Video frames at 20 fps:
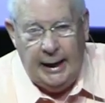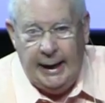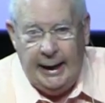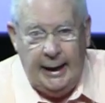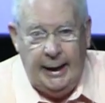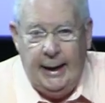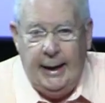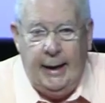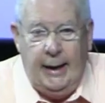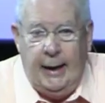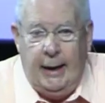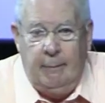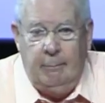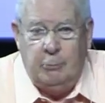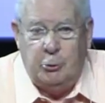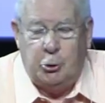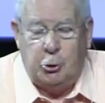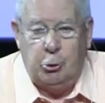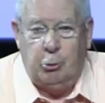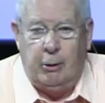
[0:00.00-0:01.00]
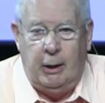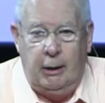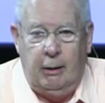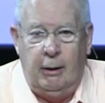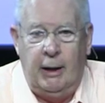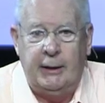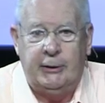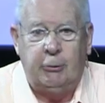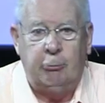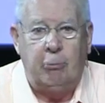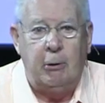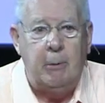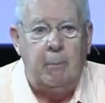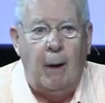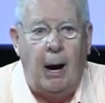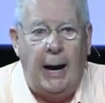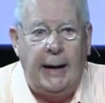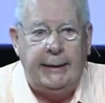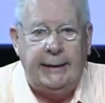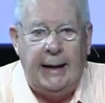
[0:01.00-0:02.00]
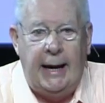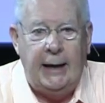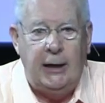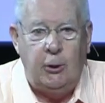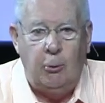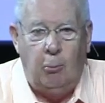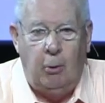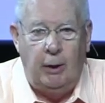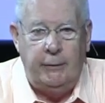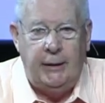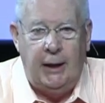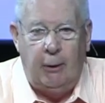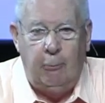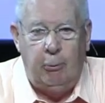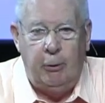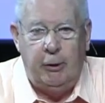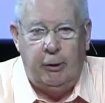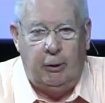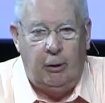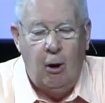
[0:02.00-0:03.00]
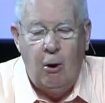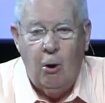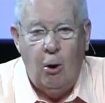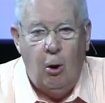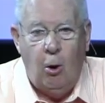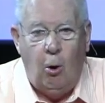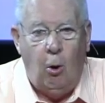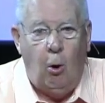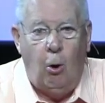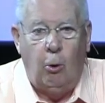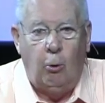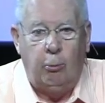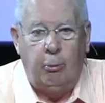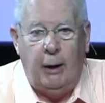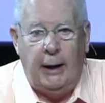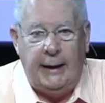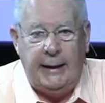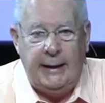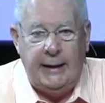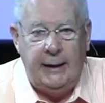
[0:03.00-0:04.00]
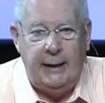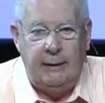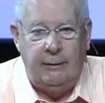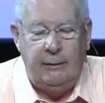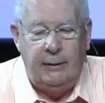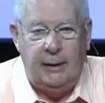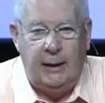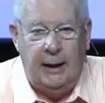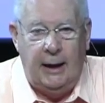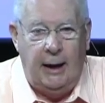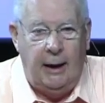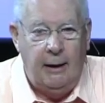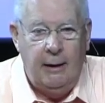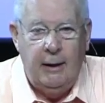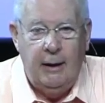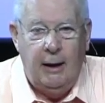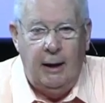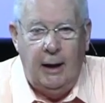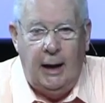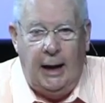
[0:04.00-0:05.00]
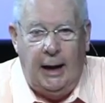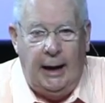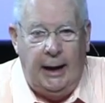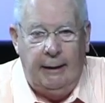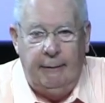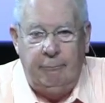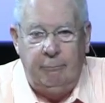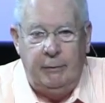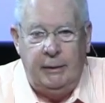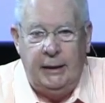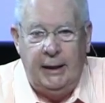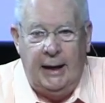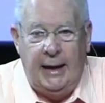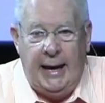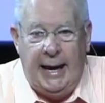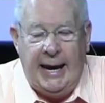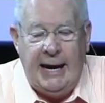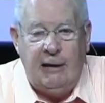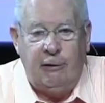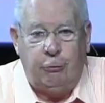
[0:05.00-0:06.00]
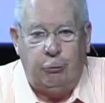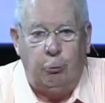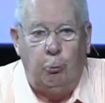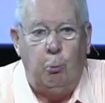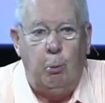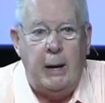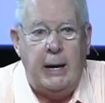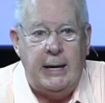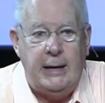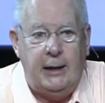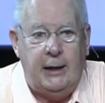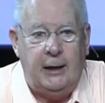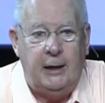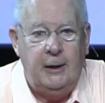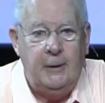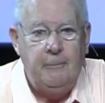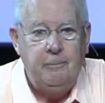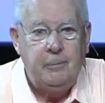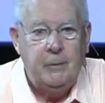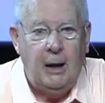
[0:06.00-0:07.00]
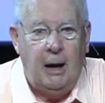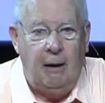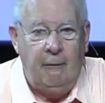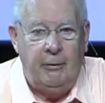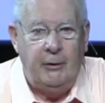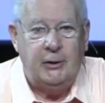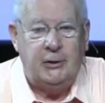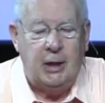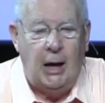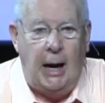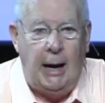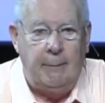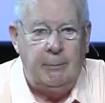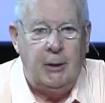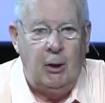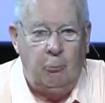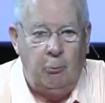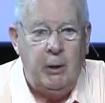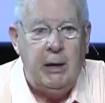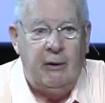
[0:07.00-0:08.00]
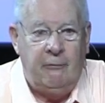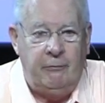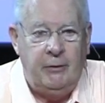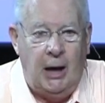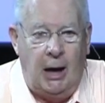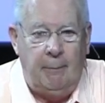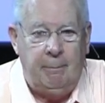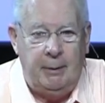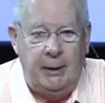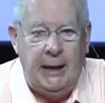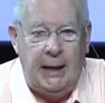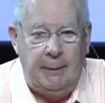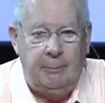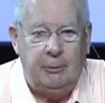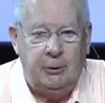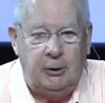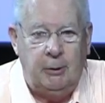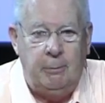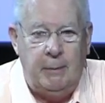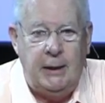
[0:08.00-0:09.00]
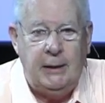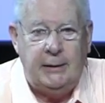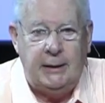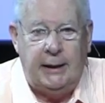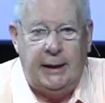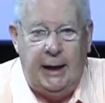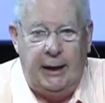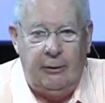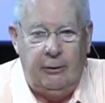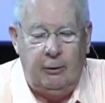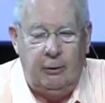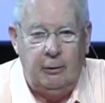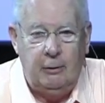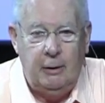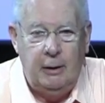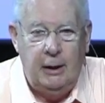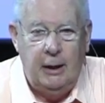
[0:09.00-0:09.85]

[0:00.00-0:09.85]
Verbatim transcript: I, am sure I don't have to remind anyone that we're already in the, uh, the eighth week of the time that we have not been able to meet together.